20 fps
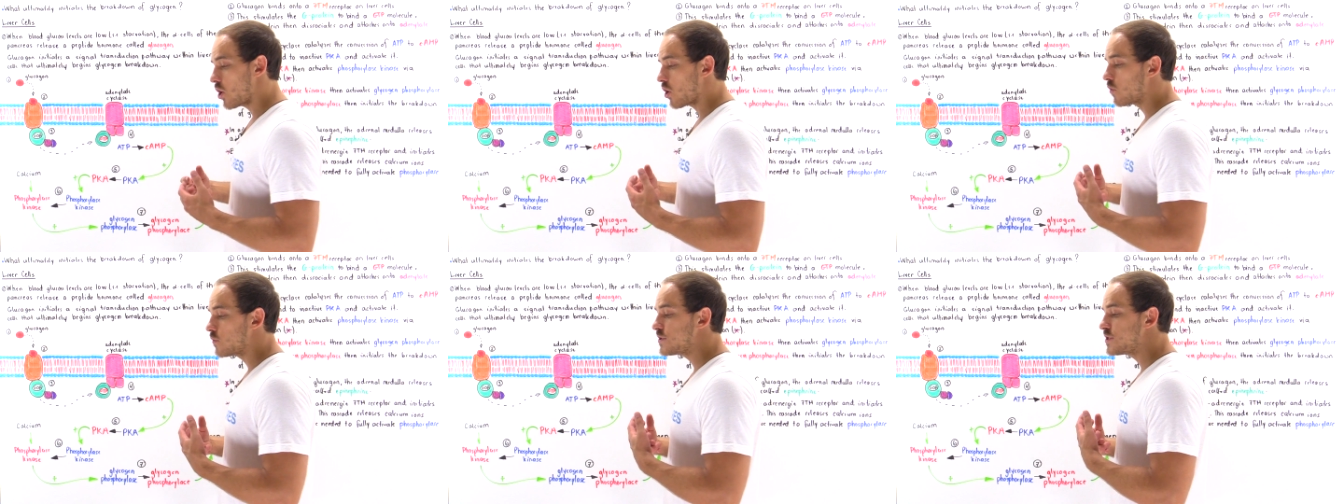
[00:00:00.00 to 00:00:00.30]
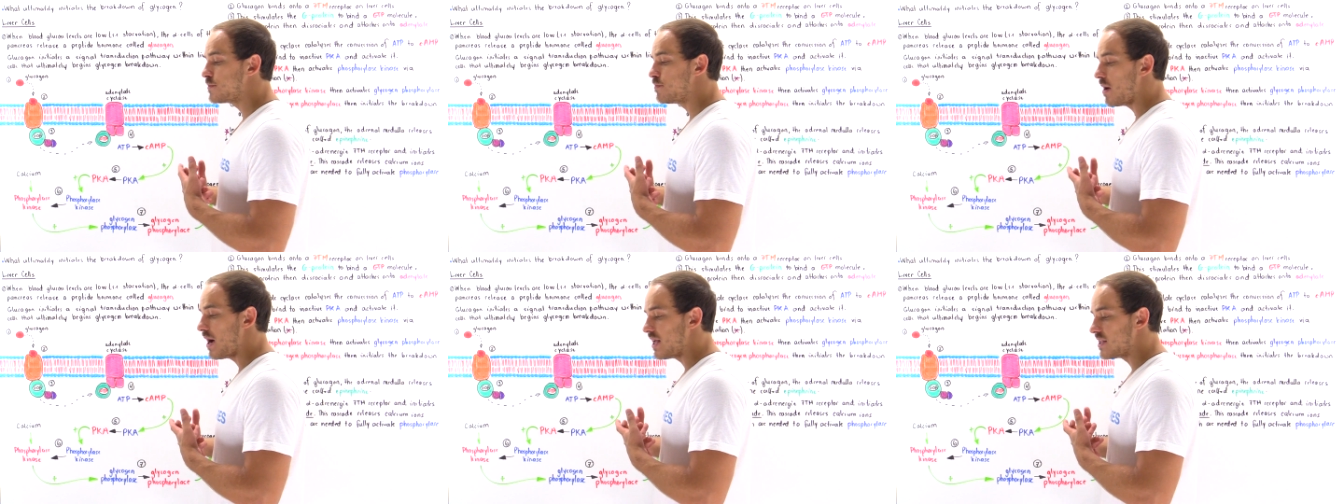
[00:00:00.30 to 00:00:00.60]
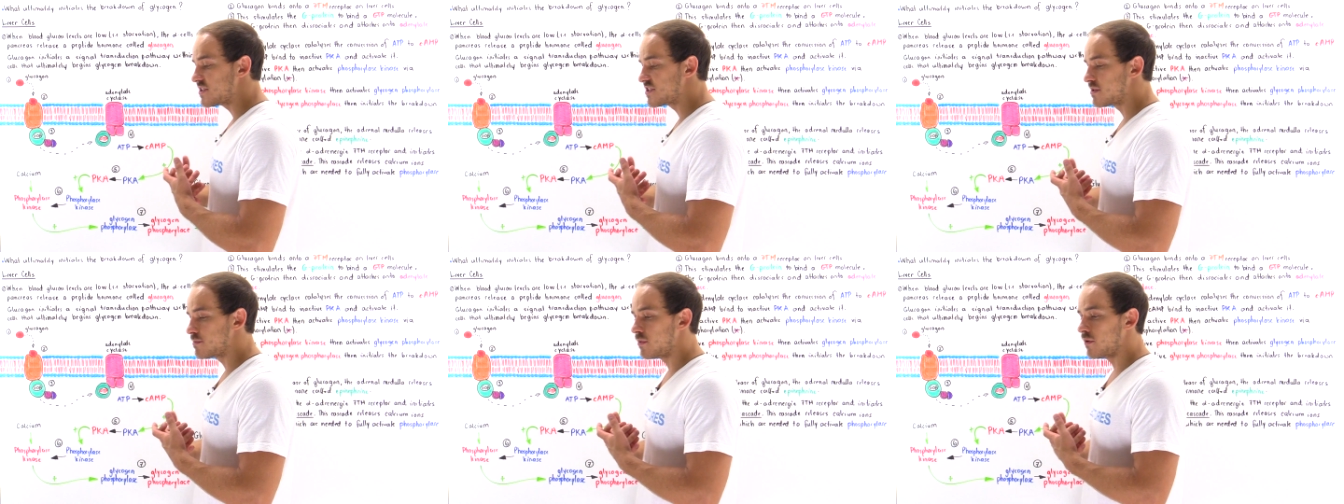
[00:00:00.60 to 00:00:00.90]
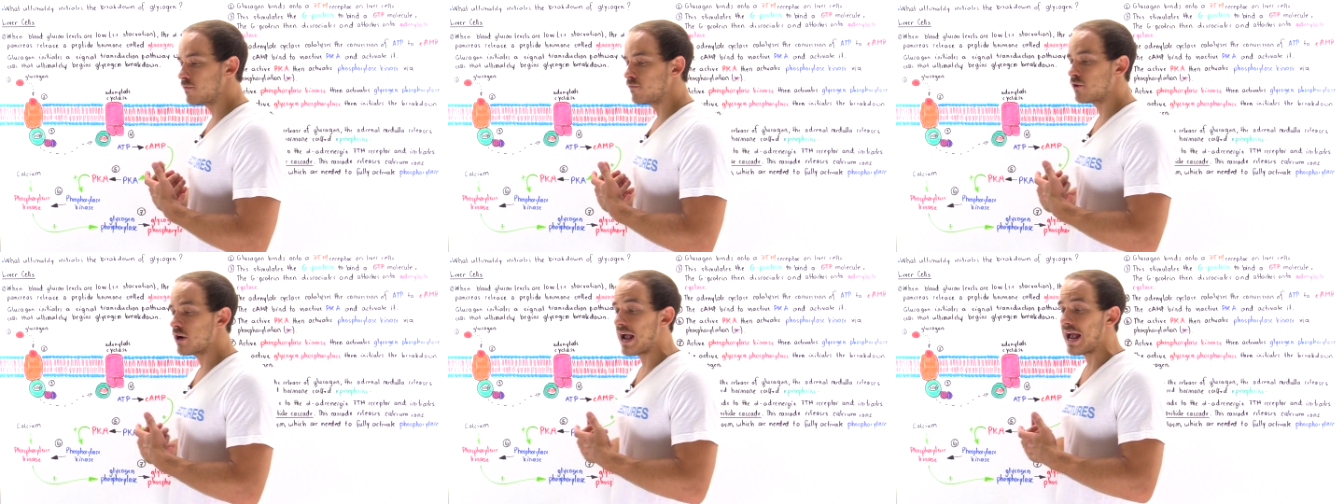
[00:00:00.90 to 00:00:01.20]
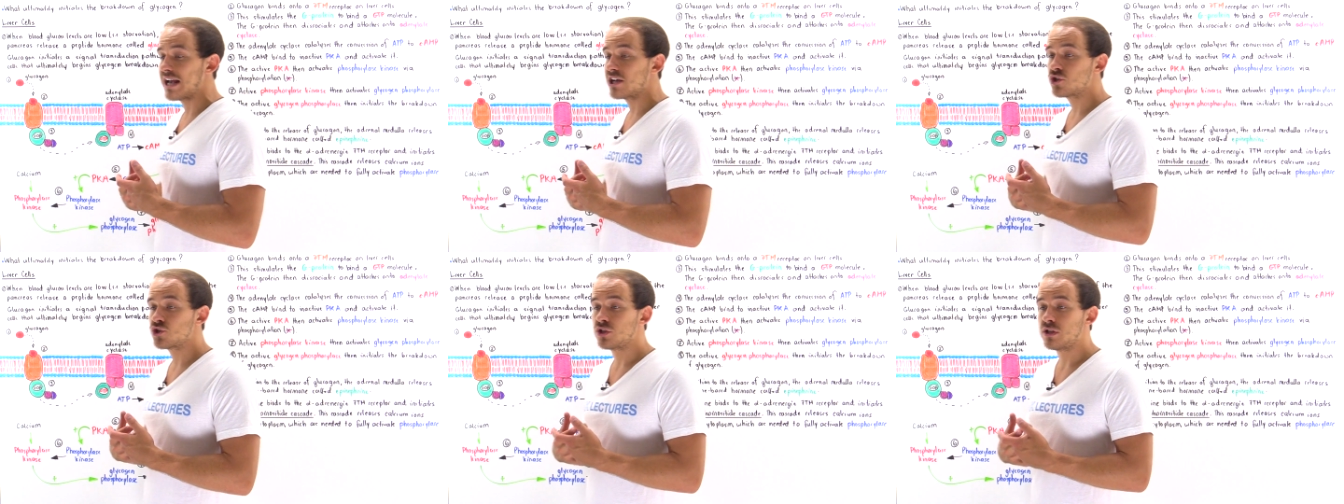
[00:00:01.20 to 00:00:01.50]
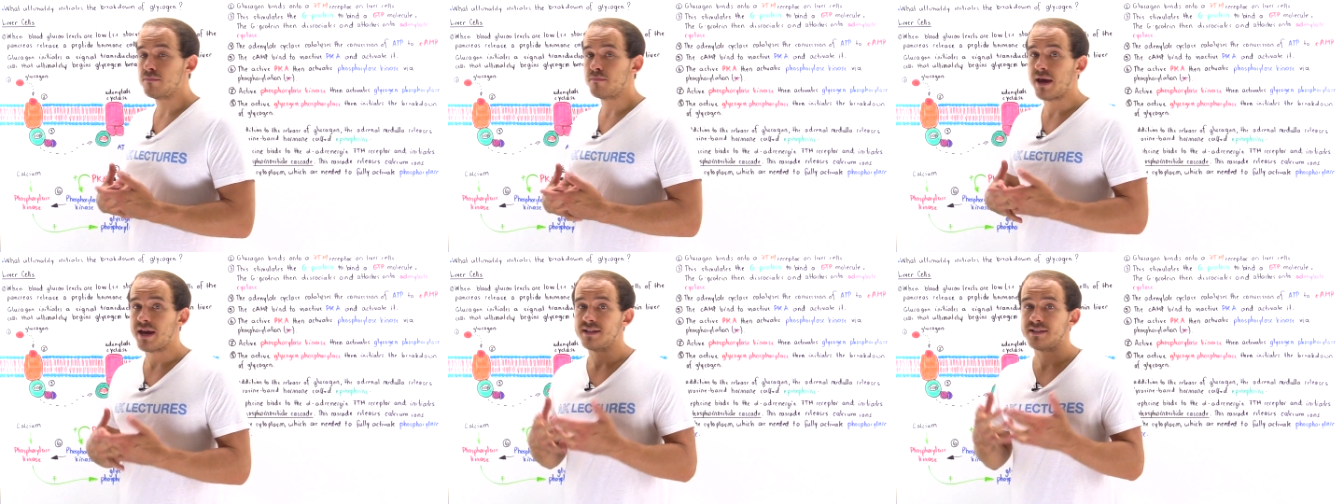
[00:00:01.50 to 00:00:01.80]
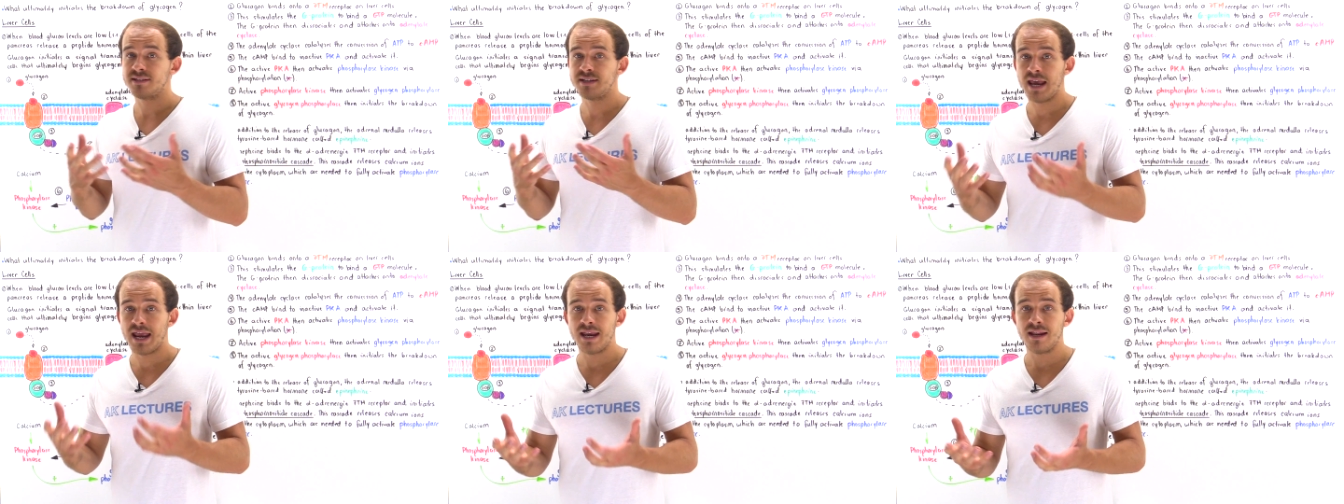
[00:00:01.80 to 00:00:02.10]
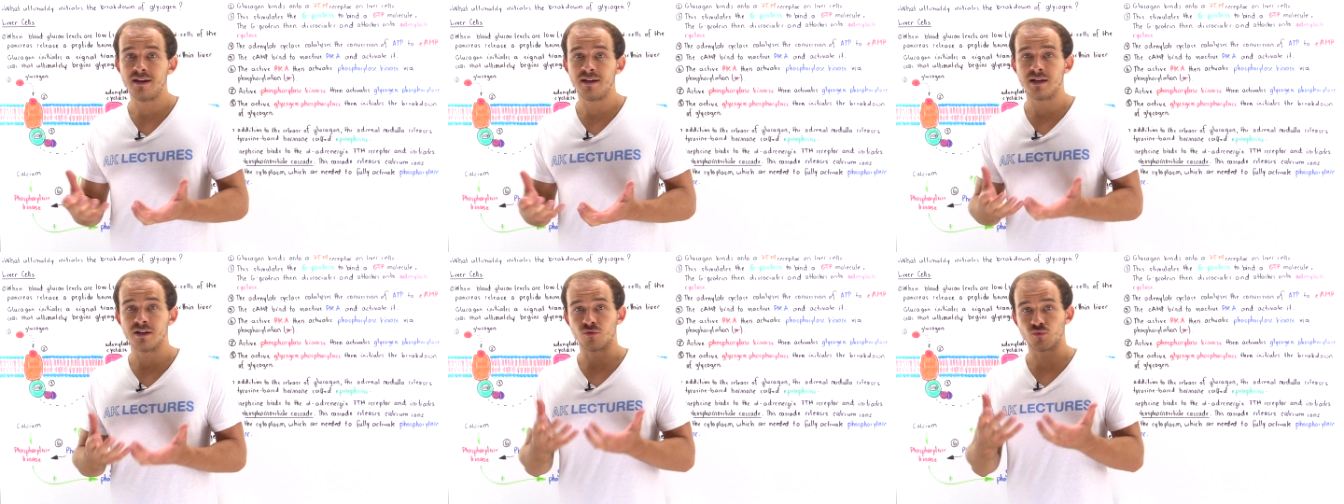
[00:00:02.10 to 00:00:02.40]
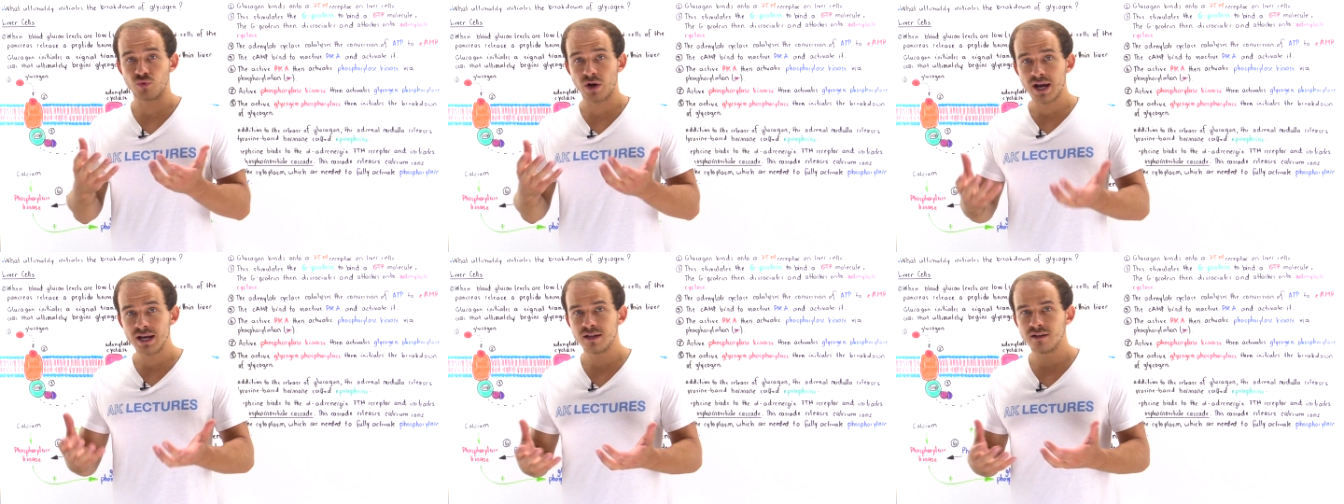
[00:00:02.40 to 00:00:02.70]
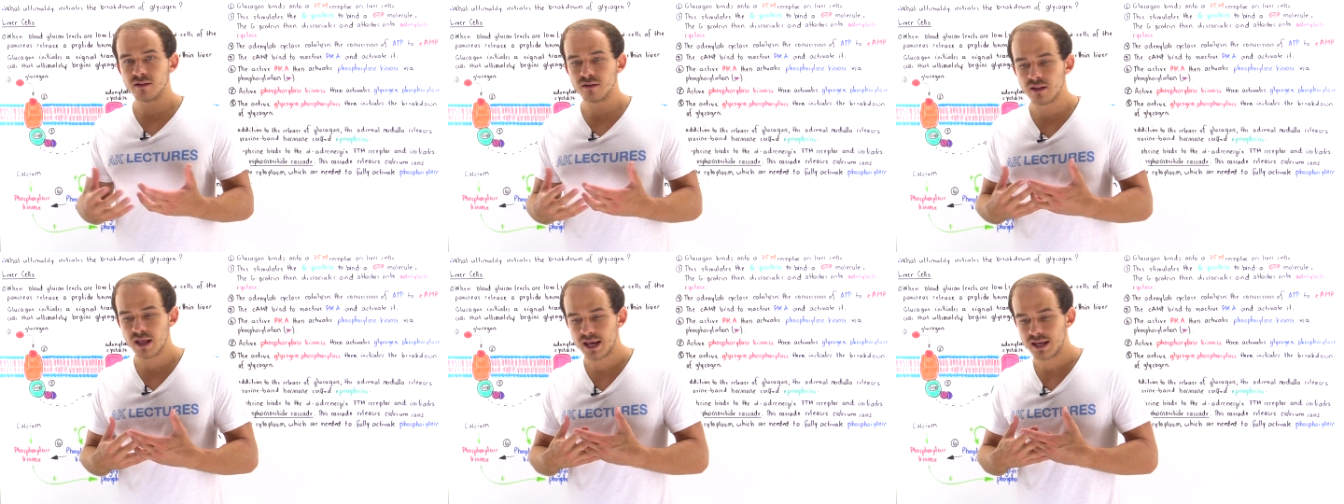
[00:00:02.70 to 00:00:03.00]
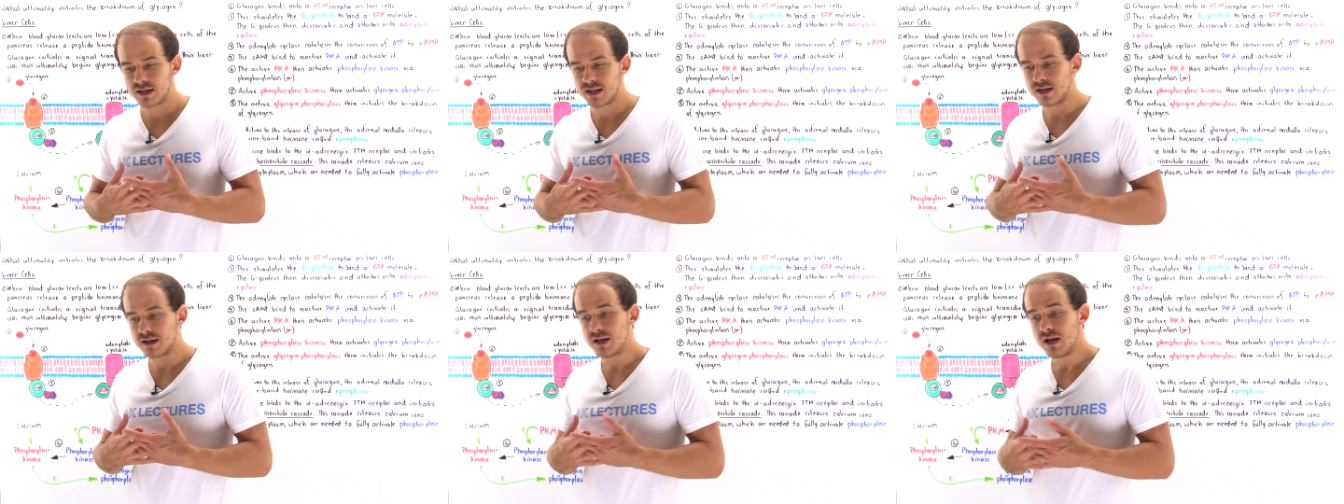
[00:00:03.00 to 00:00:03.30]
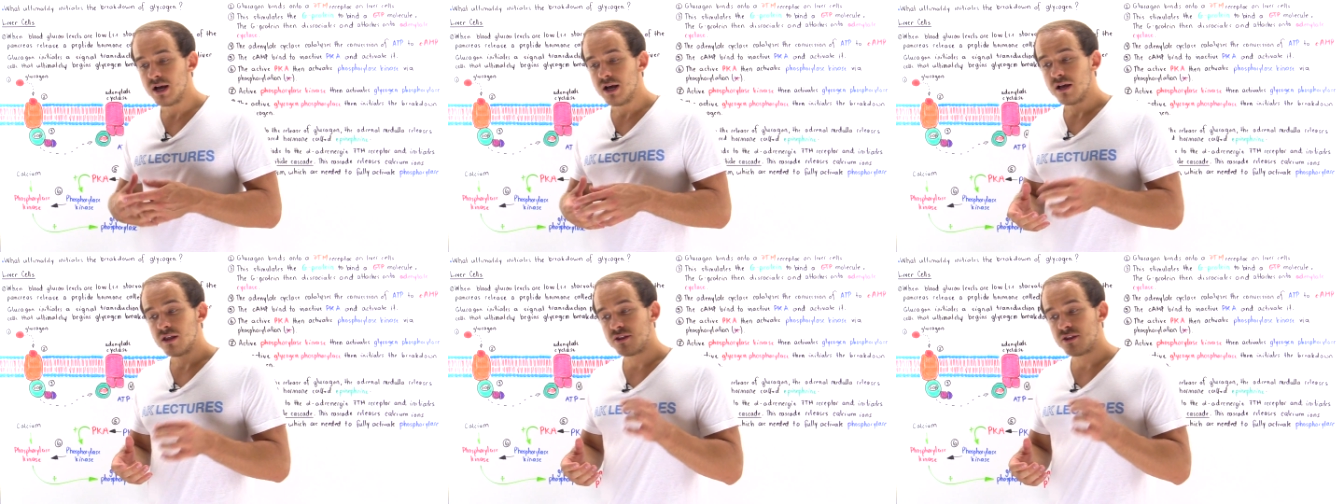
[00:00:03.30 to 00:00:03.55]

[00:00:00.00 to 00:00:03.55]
are responsible for actually maintaining and regulating